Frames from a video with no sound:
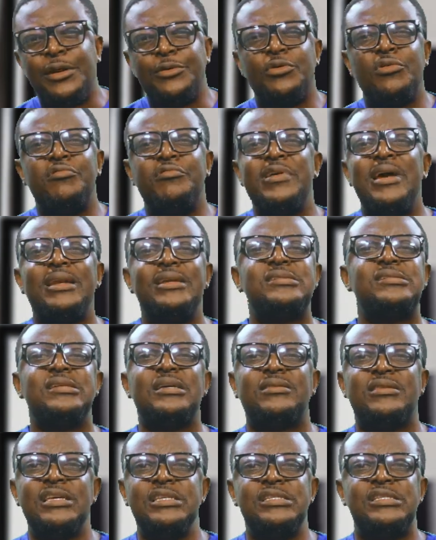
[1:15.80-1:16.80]
and
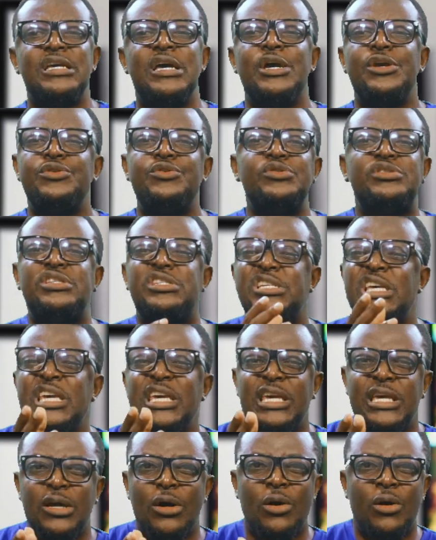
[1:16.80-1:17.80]
unrealistic things you
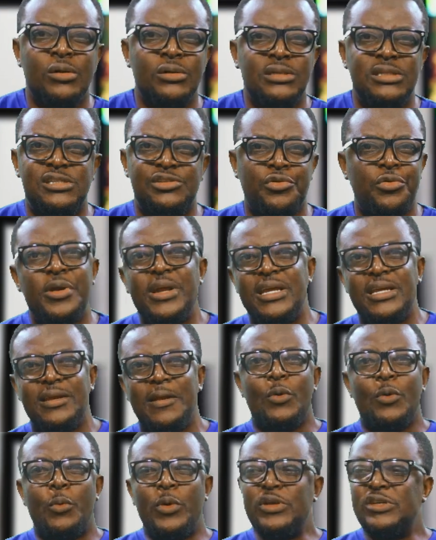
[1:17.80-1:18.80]
see on the
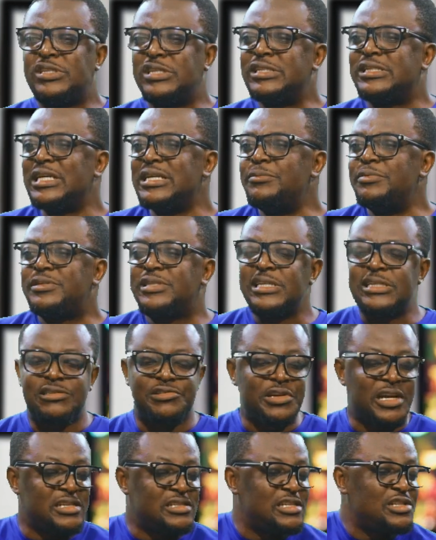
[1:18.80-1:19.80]
screen. When you see celebrities
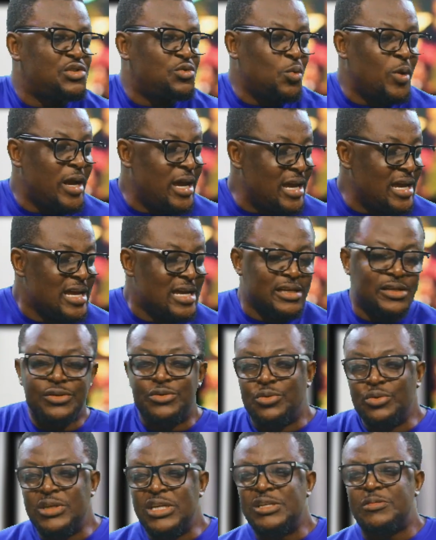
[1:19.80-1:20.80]
dressed this way, they
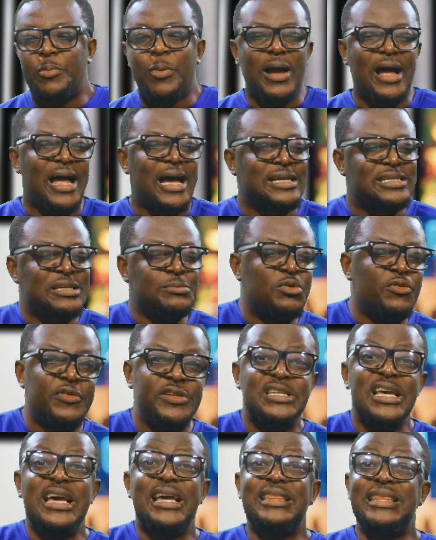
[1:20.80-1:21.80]
do these people are acting
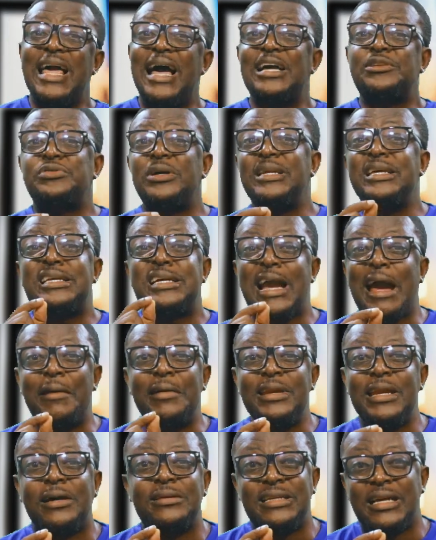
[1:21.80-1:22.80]
movies, they're actually
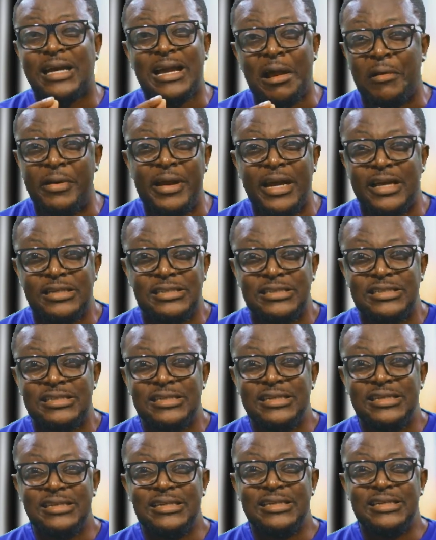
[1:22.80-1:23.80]
carrying out their careers.
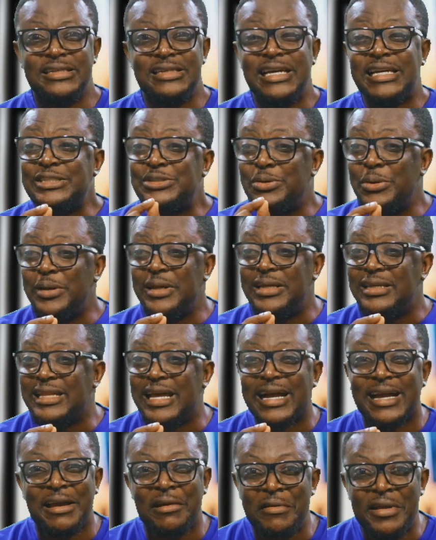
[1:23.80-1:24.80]
They're doing
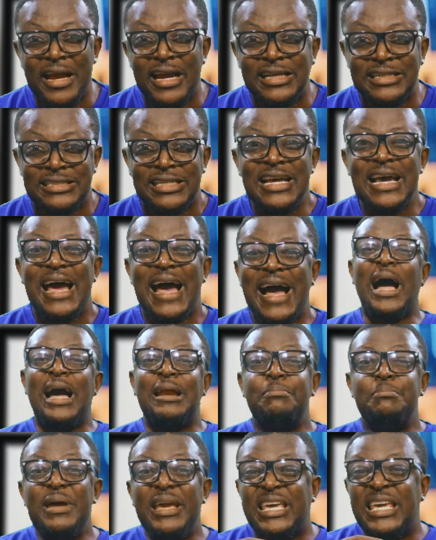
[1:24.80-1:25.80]
their careers
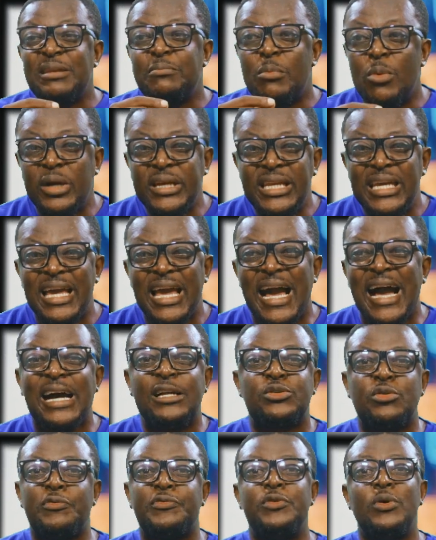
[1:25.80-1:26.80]
and making money
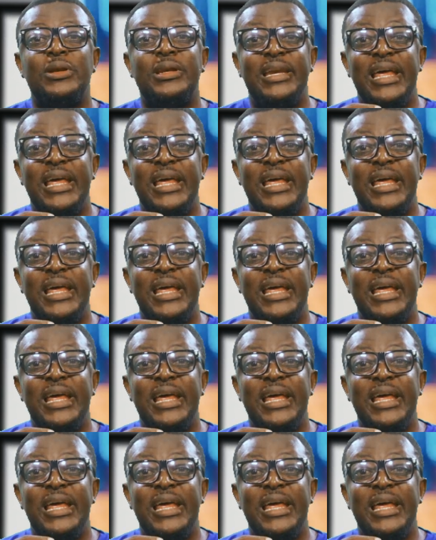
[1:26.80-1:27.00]
out of your